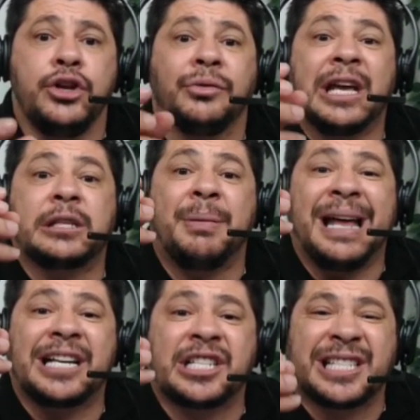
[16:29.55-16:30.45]
you that's
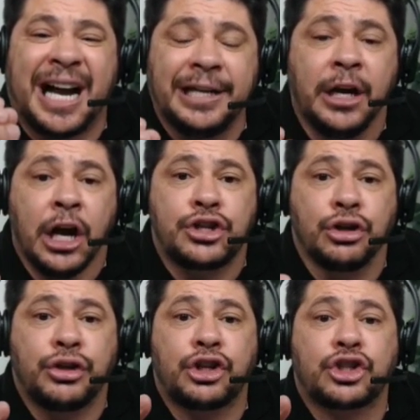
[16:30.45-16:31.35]
been assigned
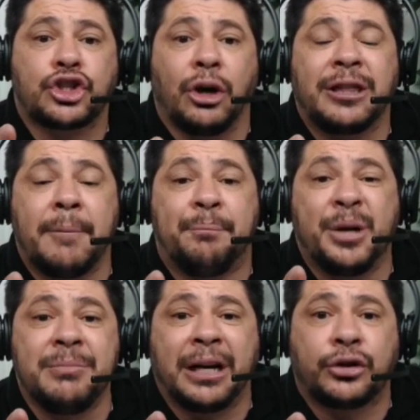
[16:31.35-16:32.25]
to destroy them
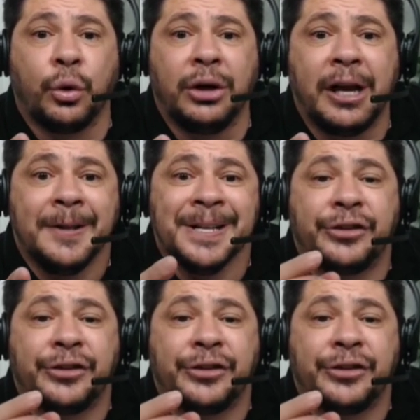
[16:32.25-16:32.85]
prematurely,